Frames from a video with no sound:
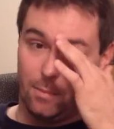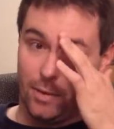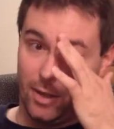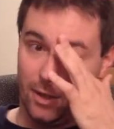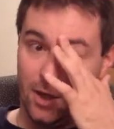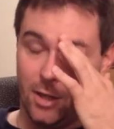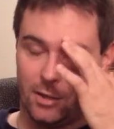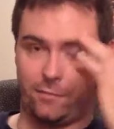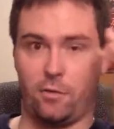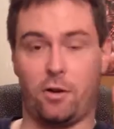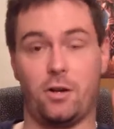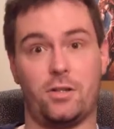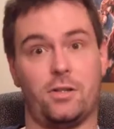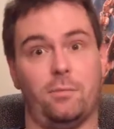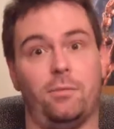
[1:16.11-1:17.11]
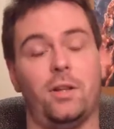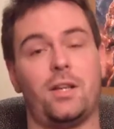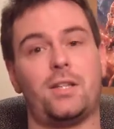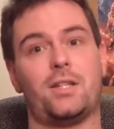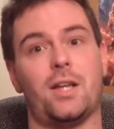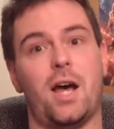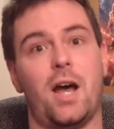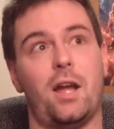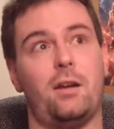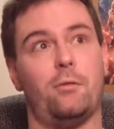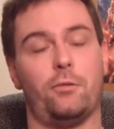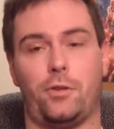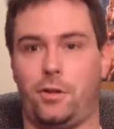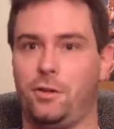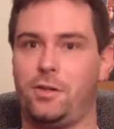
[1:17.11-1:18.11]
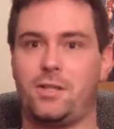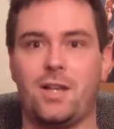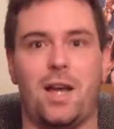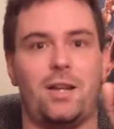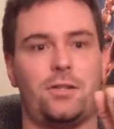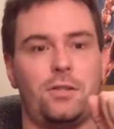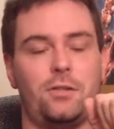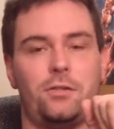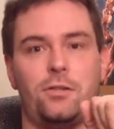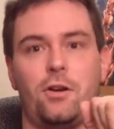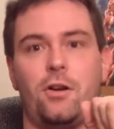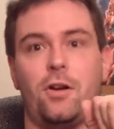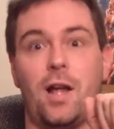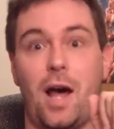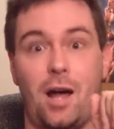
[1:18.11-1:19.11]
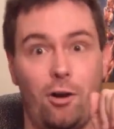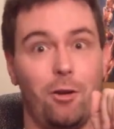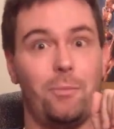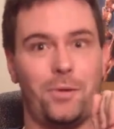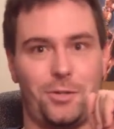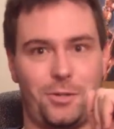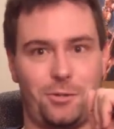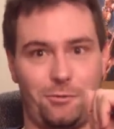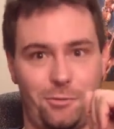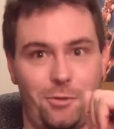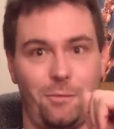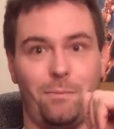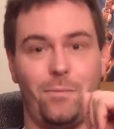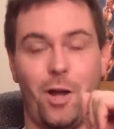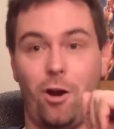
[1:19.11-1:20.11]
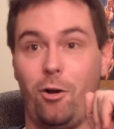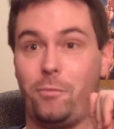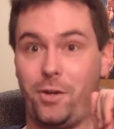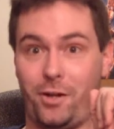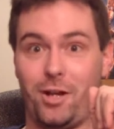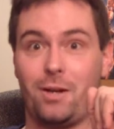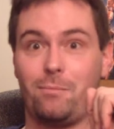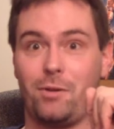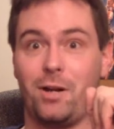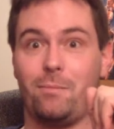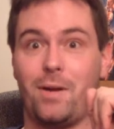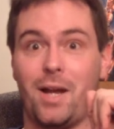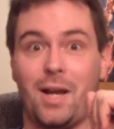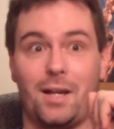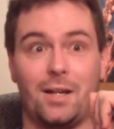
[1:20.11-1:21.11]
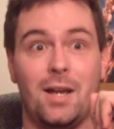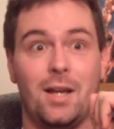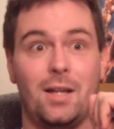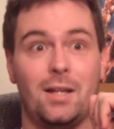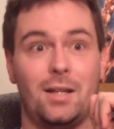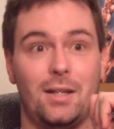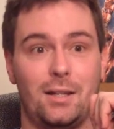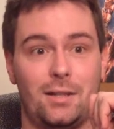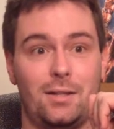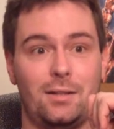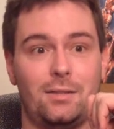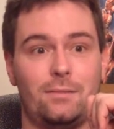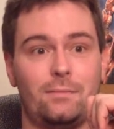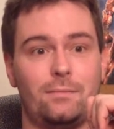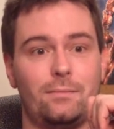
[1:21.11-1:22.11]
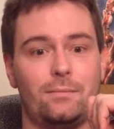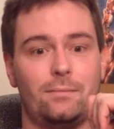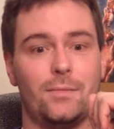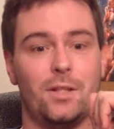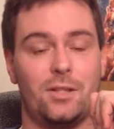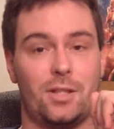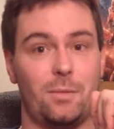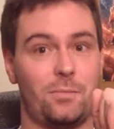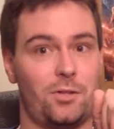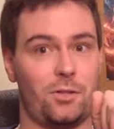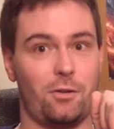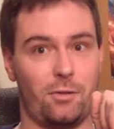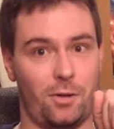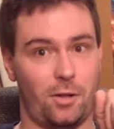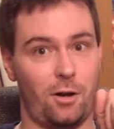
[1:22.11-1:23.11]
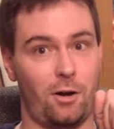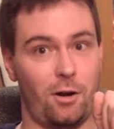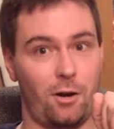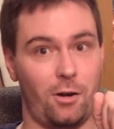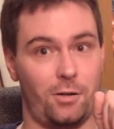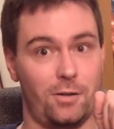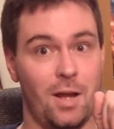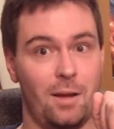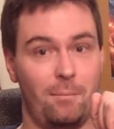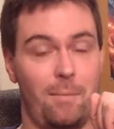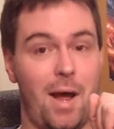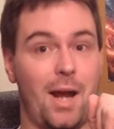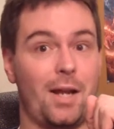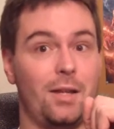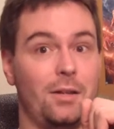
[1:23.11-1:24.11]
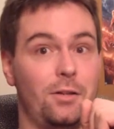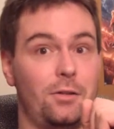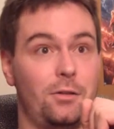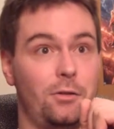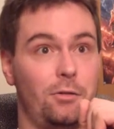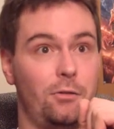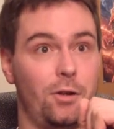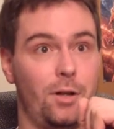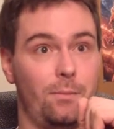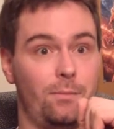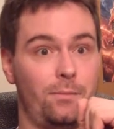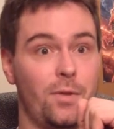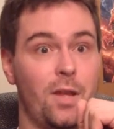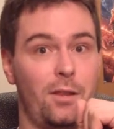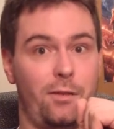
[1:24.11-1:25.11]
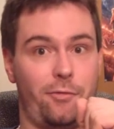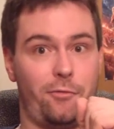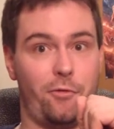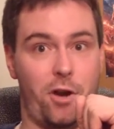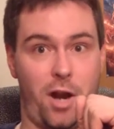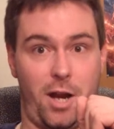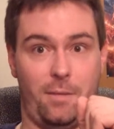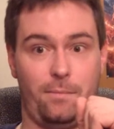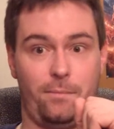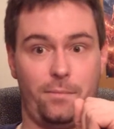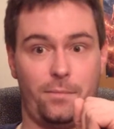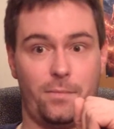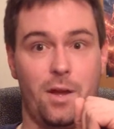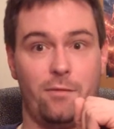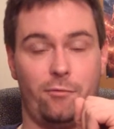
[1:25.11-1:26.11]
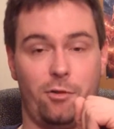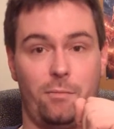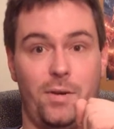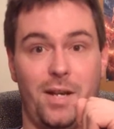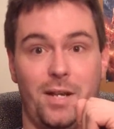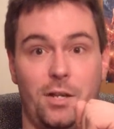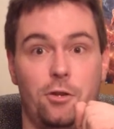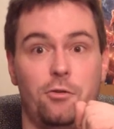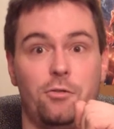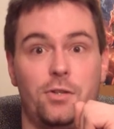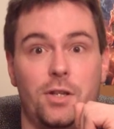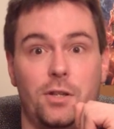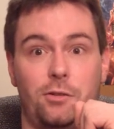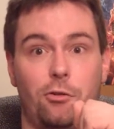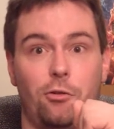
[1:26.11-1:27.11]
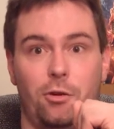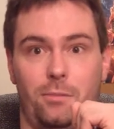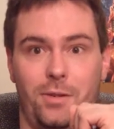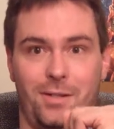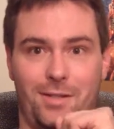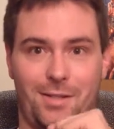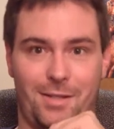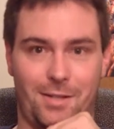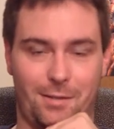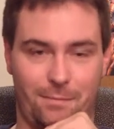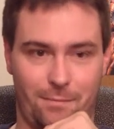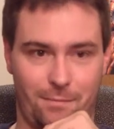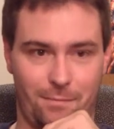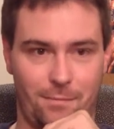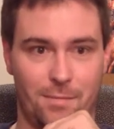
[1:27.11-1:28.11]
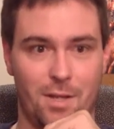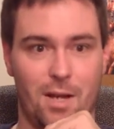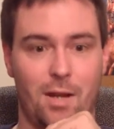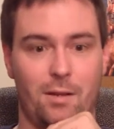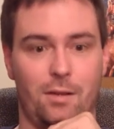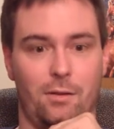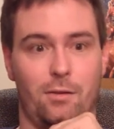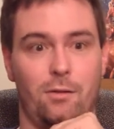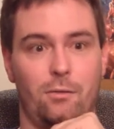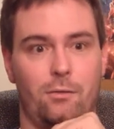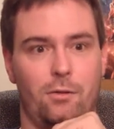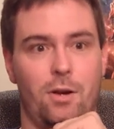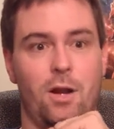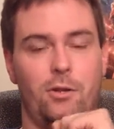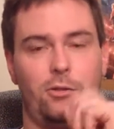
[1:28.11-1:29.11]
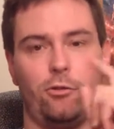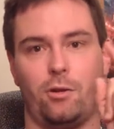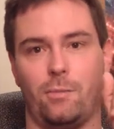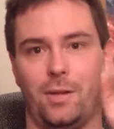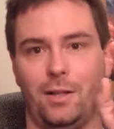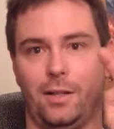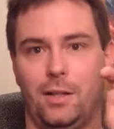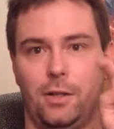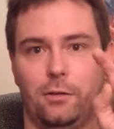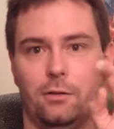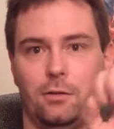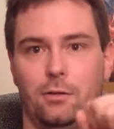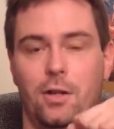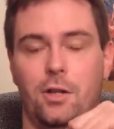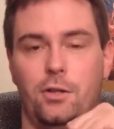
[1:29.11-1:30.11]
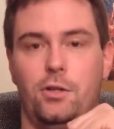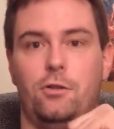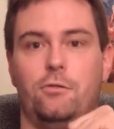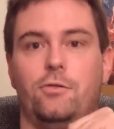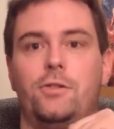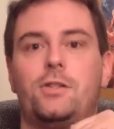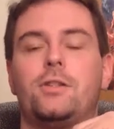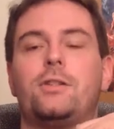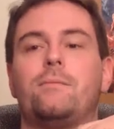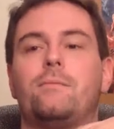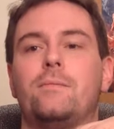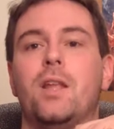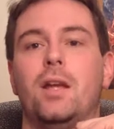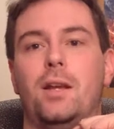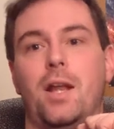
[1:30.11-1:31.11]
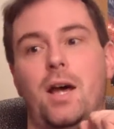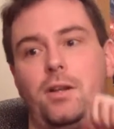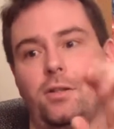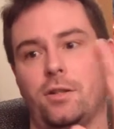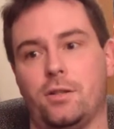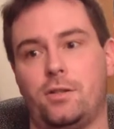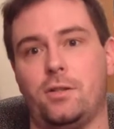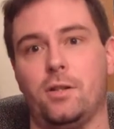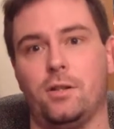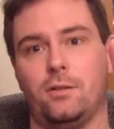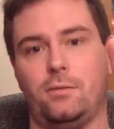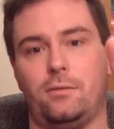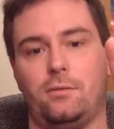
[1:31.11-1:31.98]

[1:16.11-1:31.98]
But uh, as far as the plus side or the good side is concerned, I hope it's true. I hope they're going to bring back uh, some certain cards back into um, the fray for being used in tournaments or, or tournament legal use, not just